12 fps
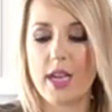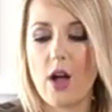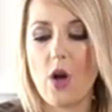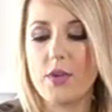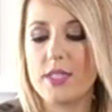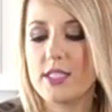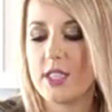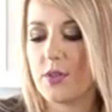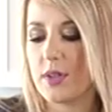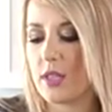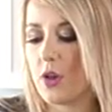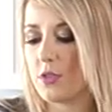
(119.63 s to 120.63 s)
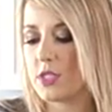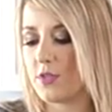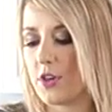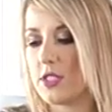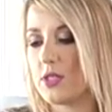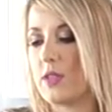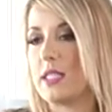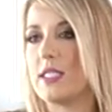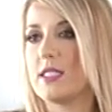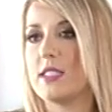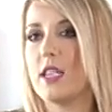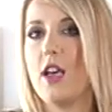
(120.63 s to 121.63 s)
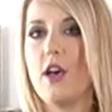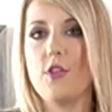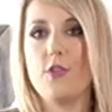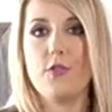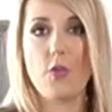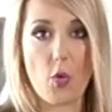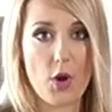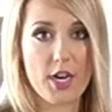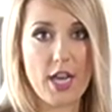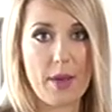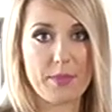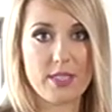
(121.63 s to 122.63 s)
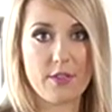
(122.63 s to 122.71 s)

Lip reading: I always start with the oats first. So this is 4 cups